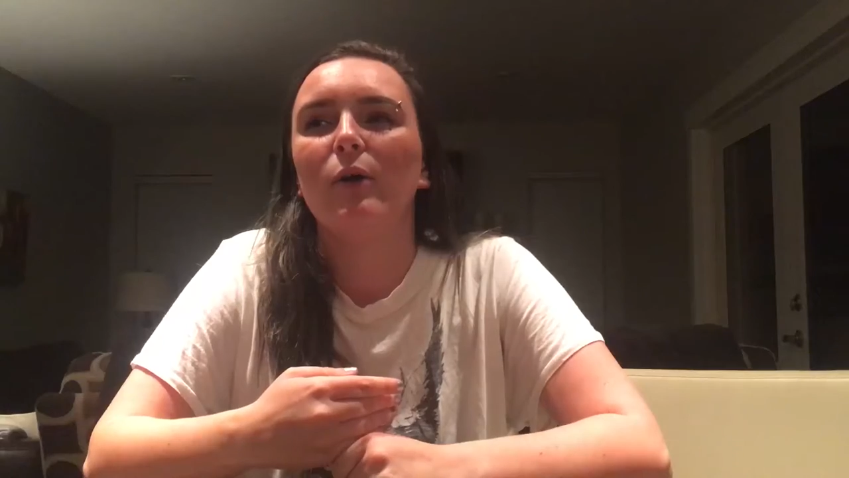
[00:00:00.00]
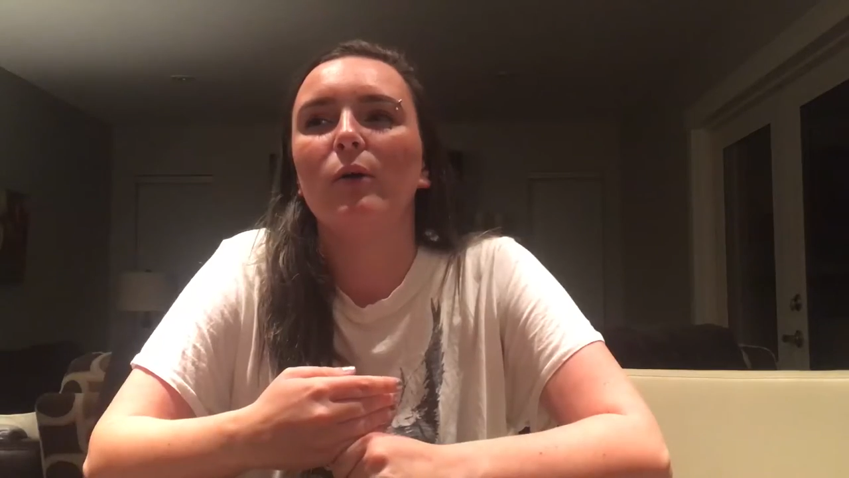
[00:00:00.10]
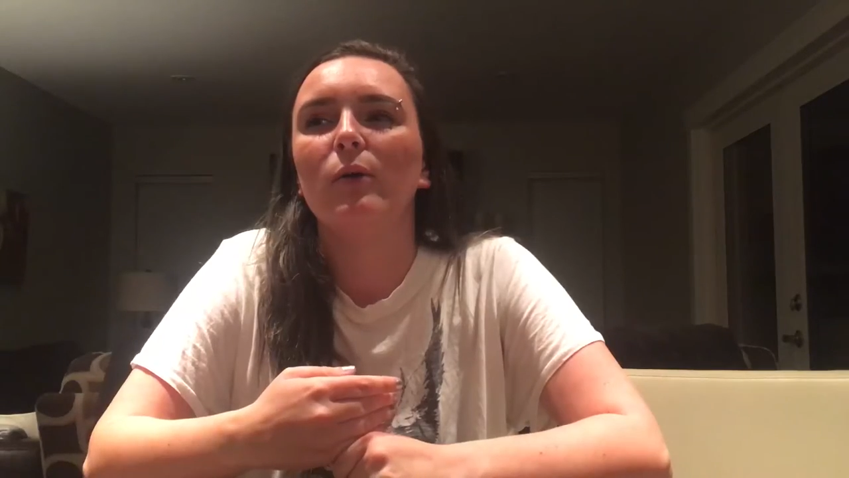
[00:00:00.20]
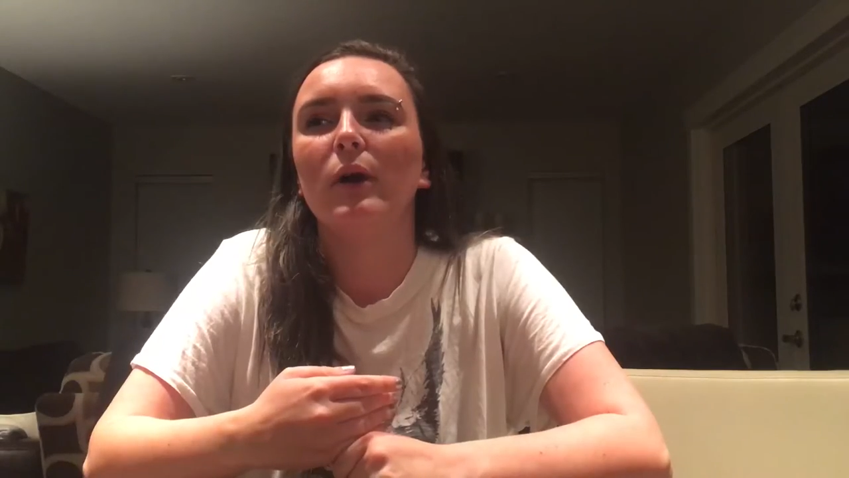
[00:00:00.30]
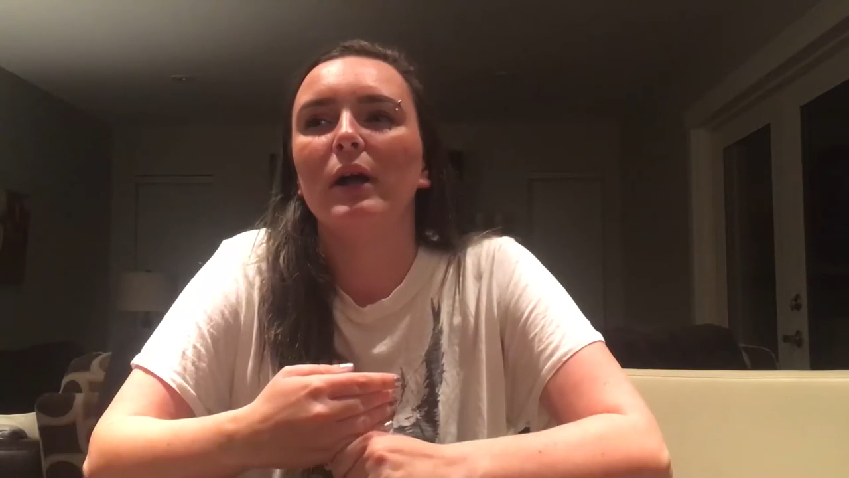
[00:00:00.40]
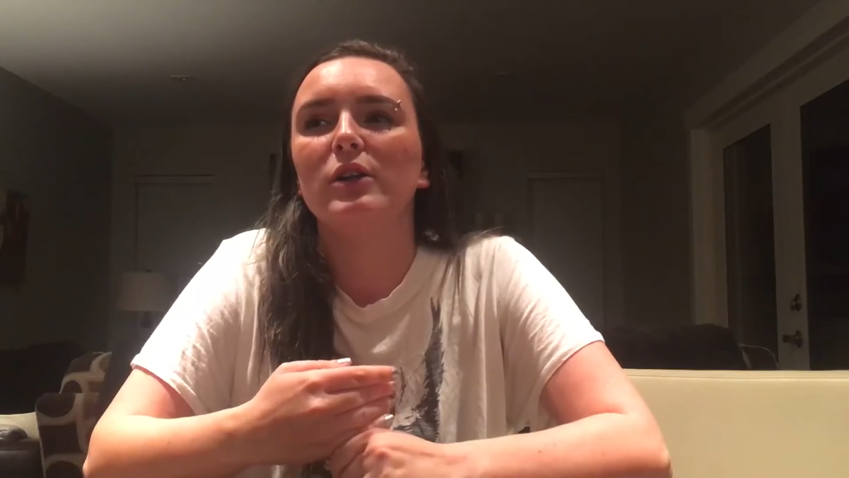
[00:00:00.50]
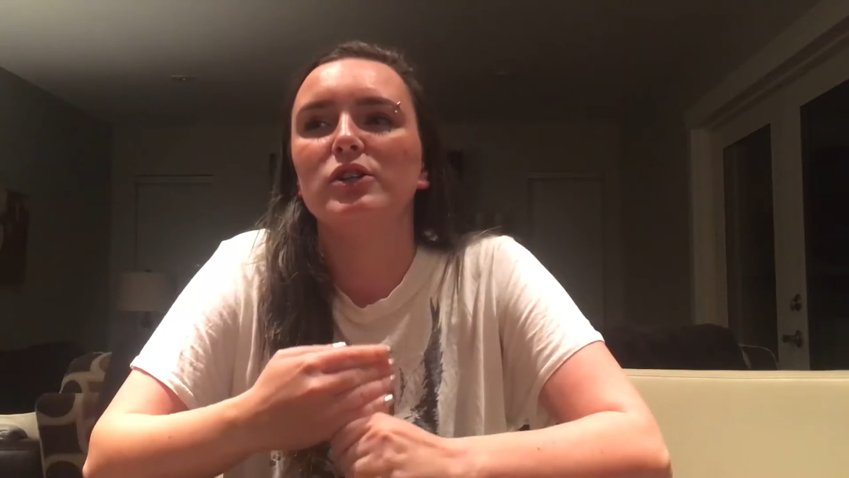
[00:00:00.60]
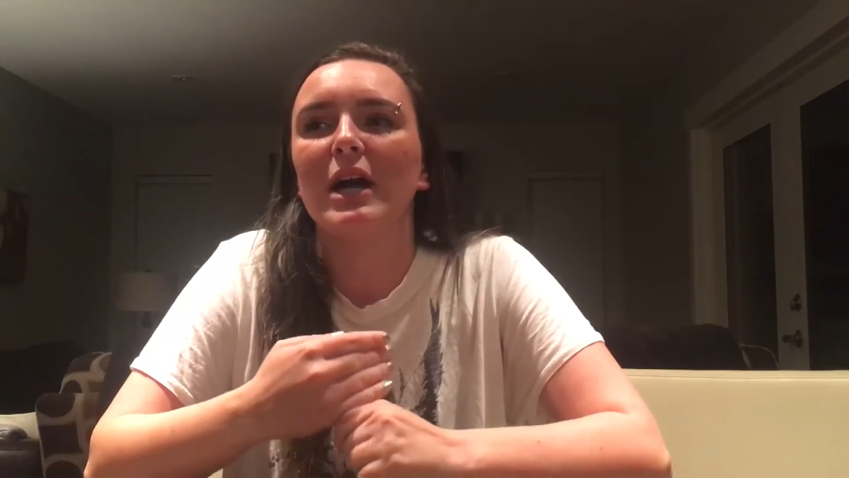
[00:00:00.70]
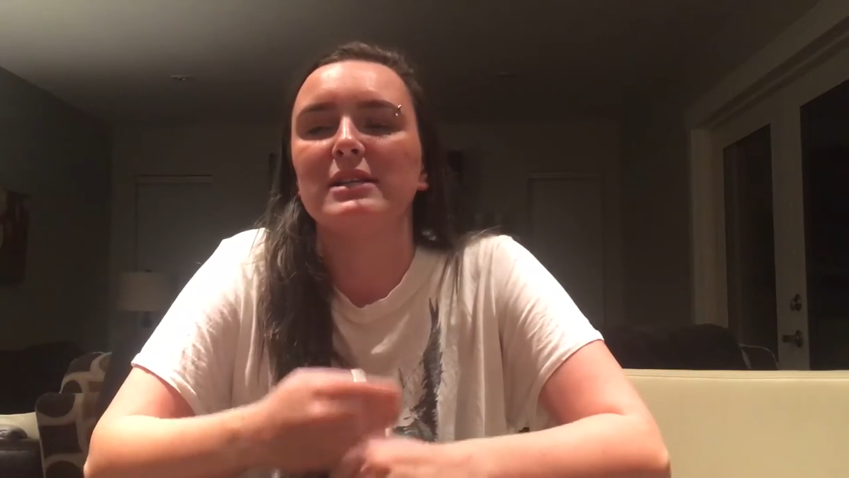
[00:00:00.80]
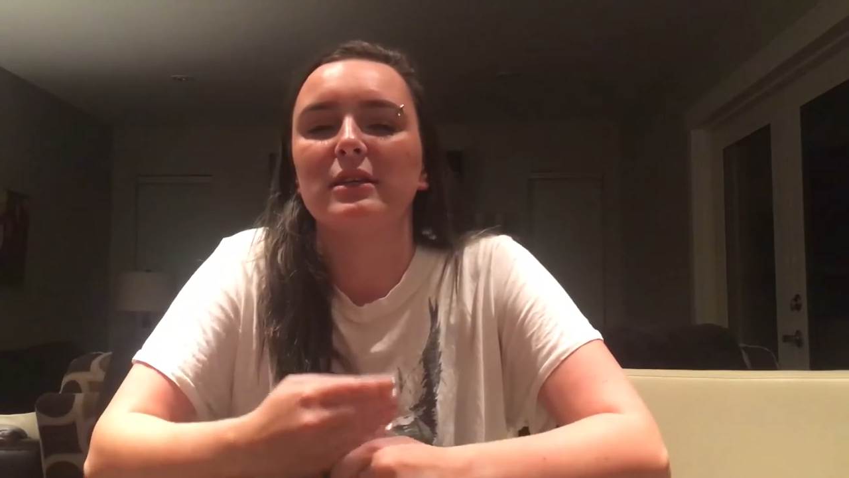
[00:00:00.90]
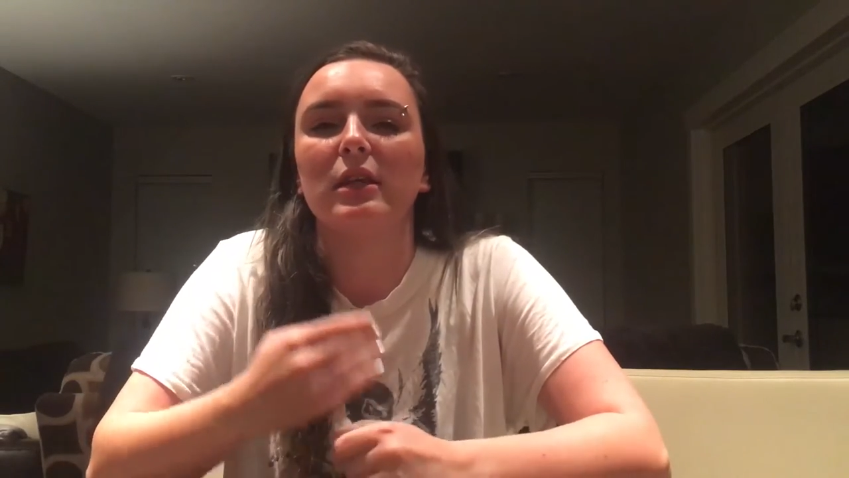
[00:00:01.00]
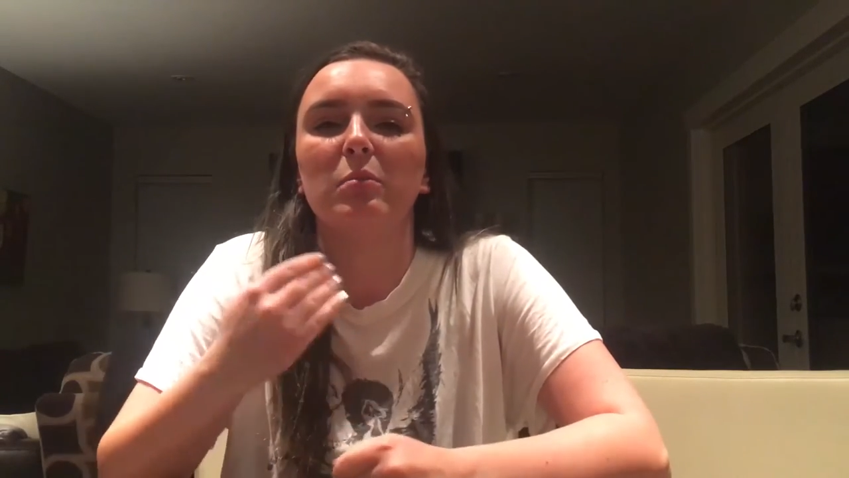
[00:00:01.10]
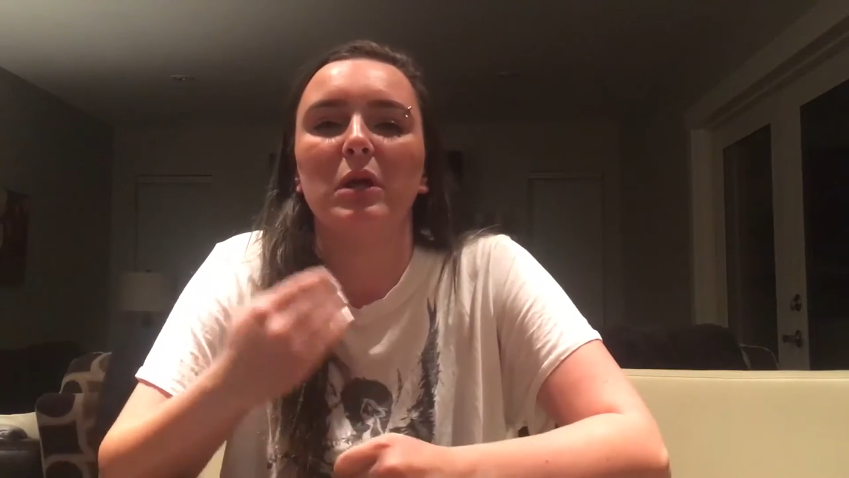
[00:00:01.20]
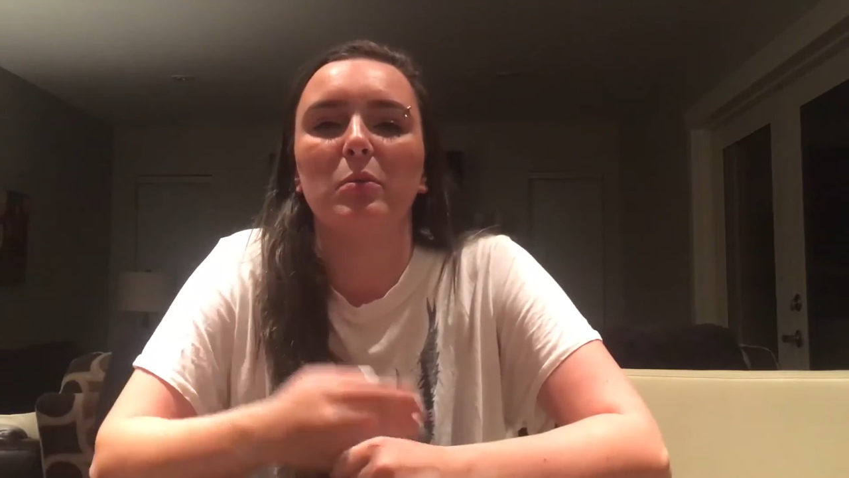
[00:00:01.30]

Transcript: How drastically